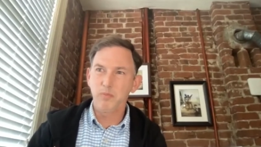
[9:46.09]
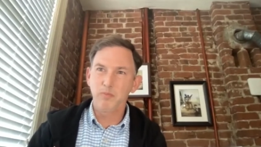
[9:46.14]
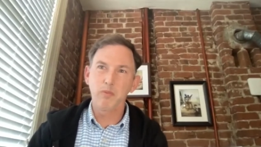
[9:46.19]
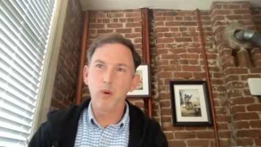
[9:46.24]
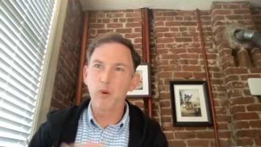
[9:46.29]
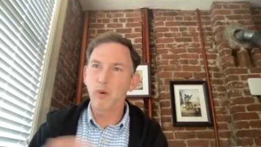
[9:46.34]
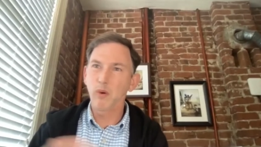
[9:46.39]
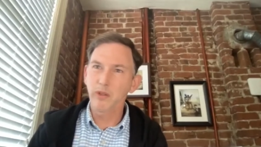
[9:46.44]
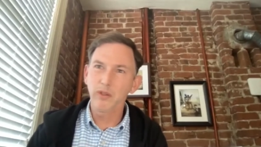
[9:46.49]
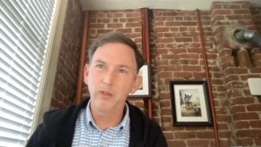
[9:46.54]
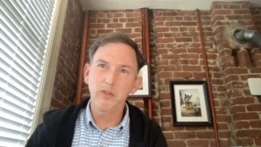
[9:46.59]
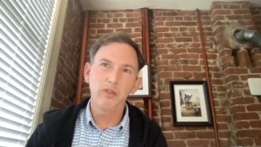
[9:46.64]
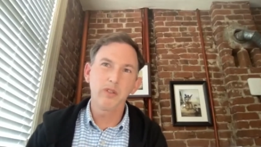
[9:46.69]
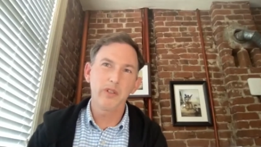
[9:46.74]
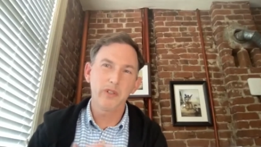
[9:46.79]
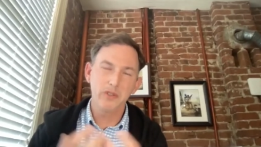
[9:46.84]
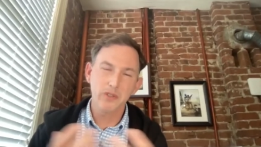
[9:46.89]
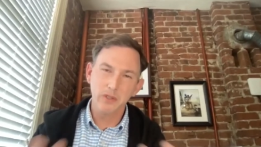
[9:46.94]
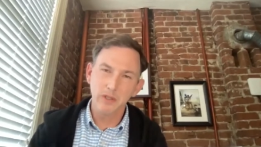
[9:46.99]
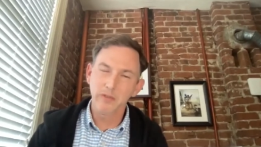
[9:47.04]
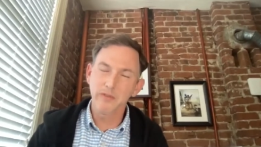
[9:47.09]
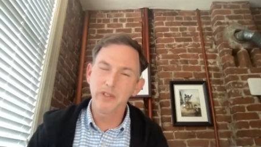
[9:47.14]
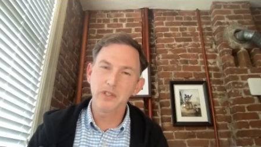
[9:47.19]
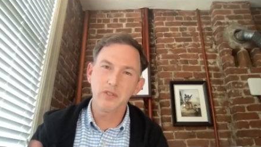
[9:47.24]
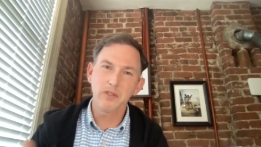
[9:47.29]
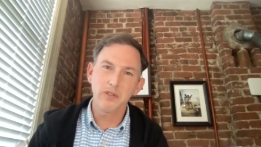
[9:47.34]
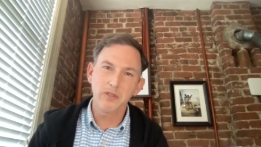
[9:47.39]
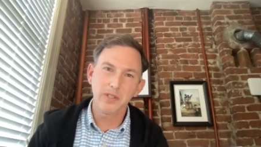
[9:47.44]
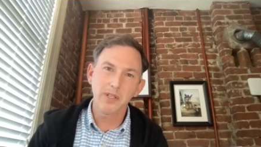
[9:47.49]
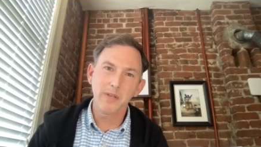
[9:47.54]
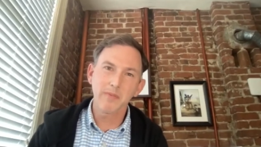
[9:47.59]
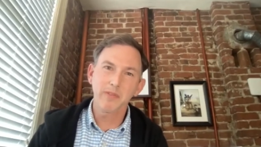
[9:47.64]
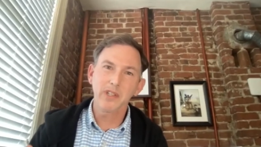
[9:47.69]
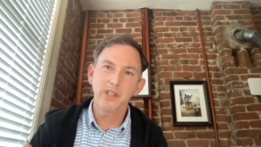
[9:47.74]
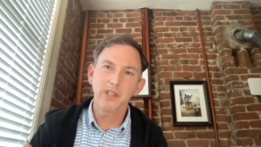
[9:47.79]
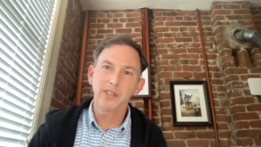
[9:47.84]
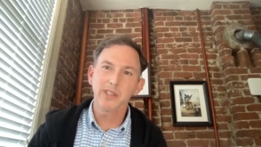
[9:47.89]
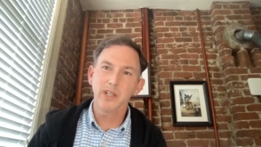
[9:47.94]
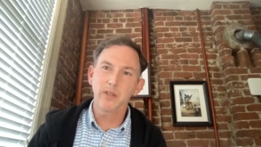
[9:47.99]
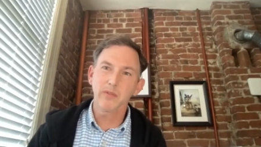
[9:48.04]
portal or service or
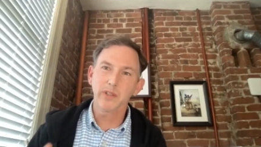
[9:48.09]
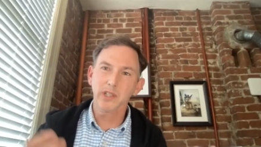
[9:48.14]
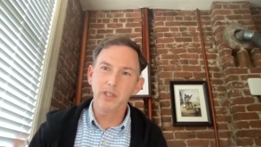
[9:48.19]
something that we